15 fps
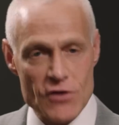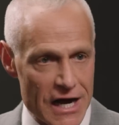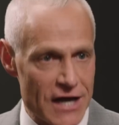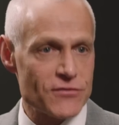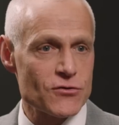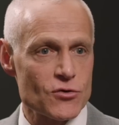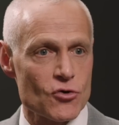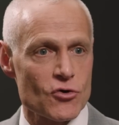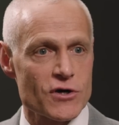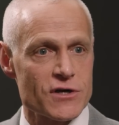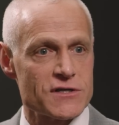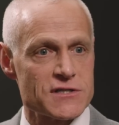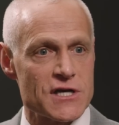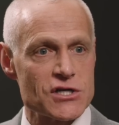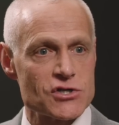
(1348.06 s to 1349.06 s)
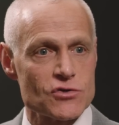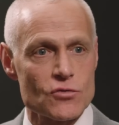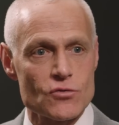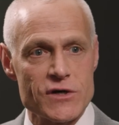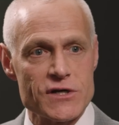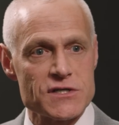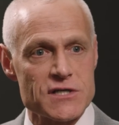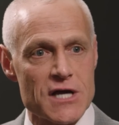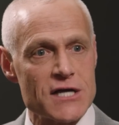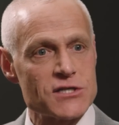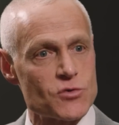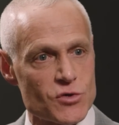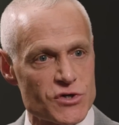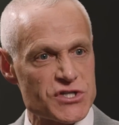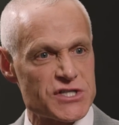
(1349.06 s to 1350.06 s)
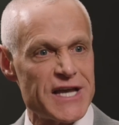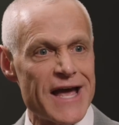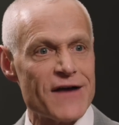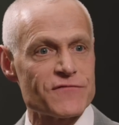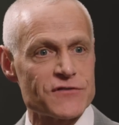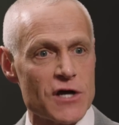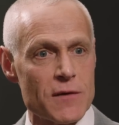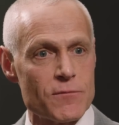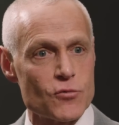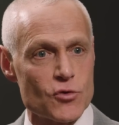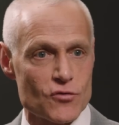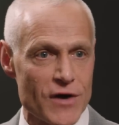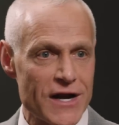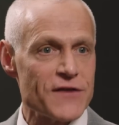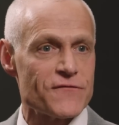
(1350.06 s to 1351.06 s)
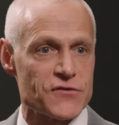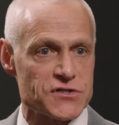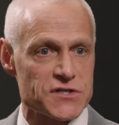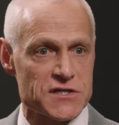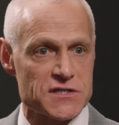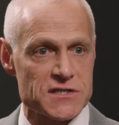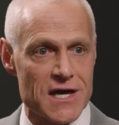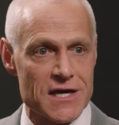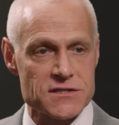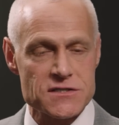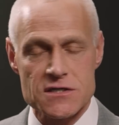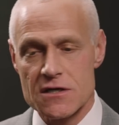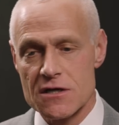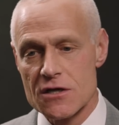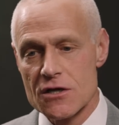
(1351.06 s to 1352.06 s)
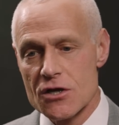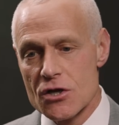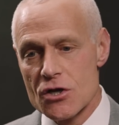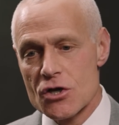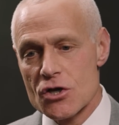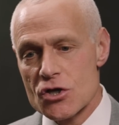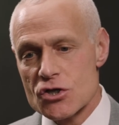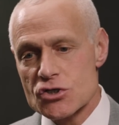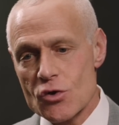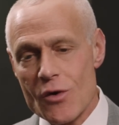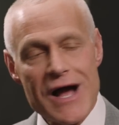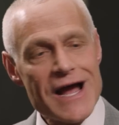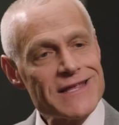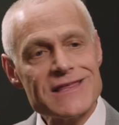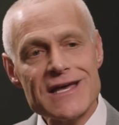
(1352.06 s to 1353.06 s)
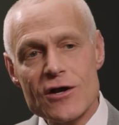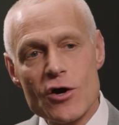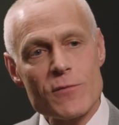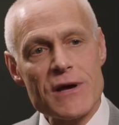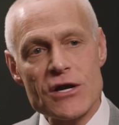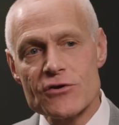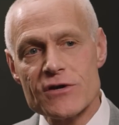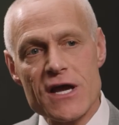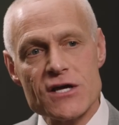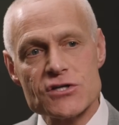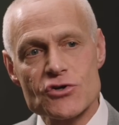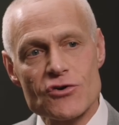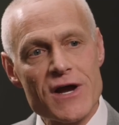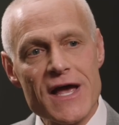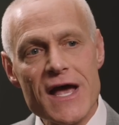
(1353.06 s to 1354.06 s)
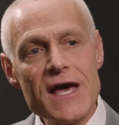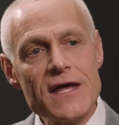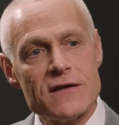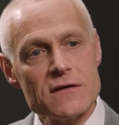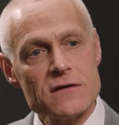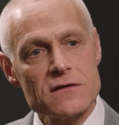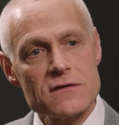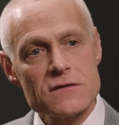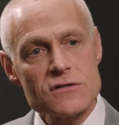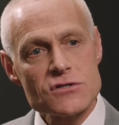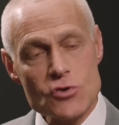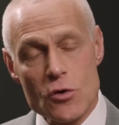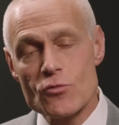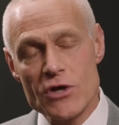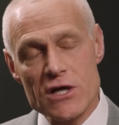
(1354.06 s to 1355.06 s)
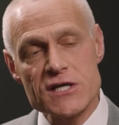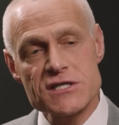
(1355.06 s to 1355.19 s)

gone through an organizational redesign, so we're staffed up, we're ready for success. So I think our better days are ahead. So I'm really